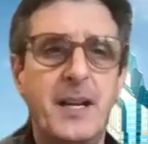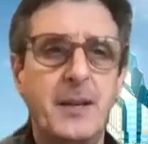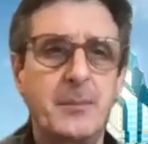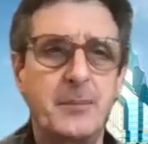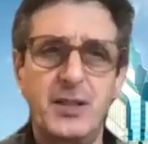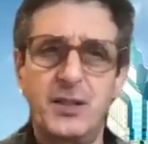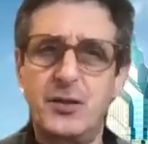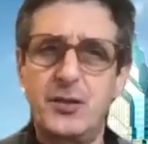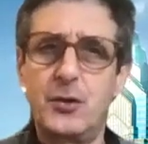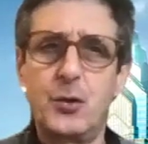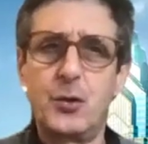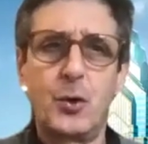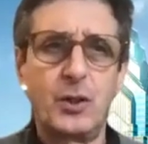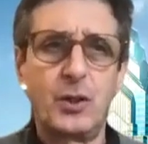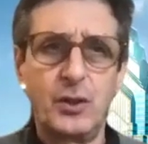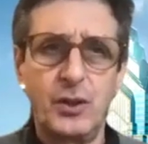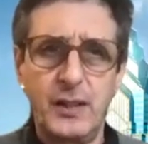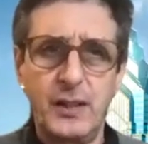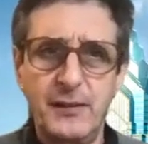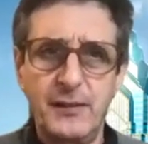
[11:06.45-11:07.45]
But it's
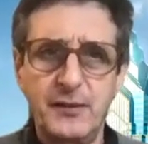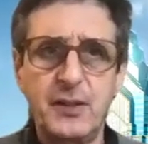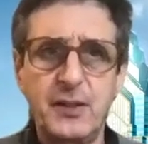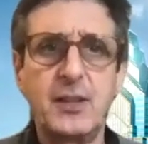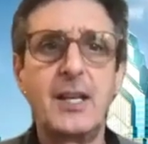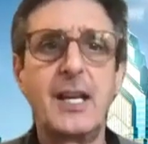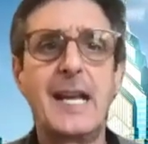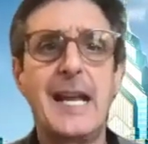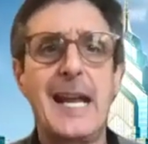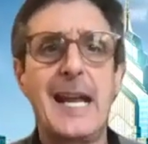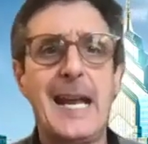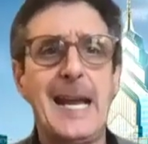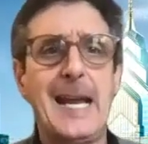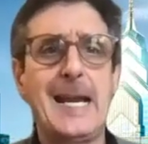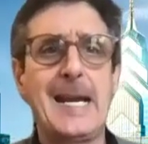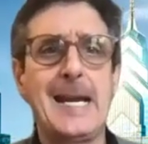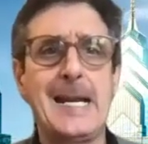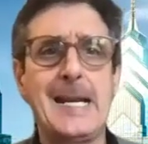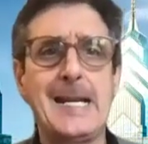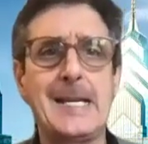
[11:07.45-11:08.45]
short-lived,
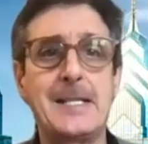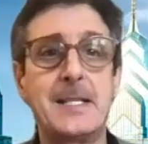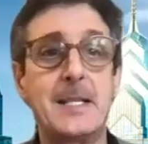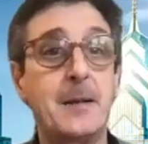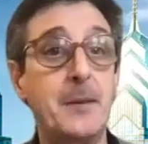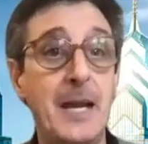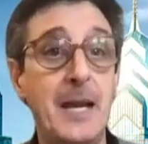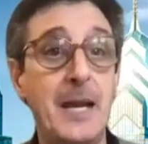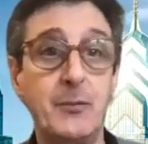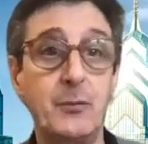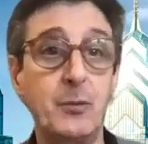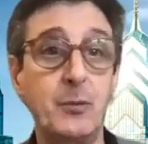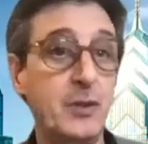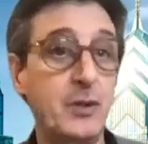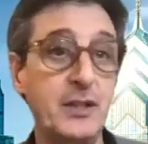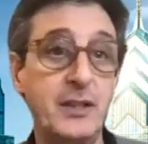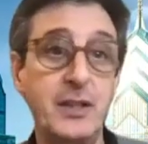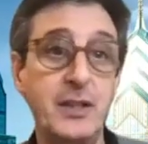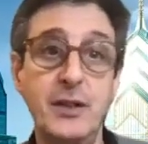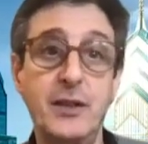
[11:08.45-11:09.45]
and we'll
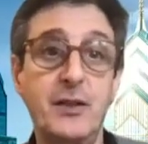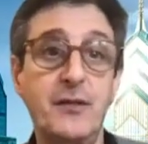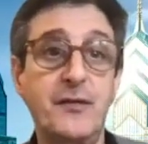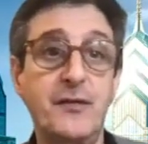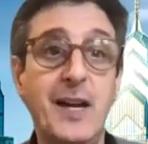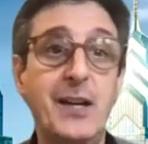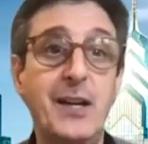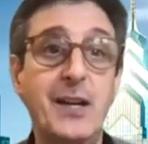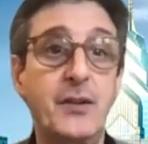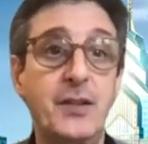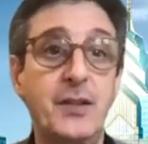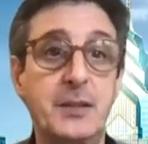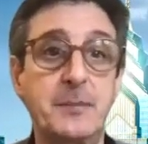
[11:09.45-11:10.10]
continue to follow this.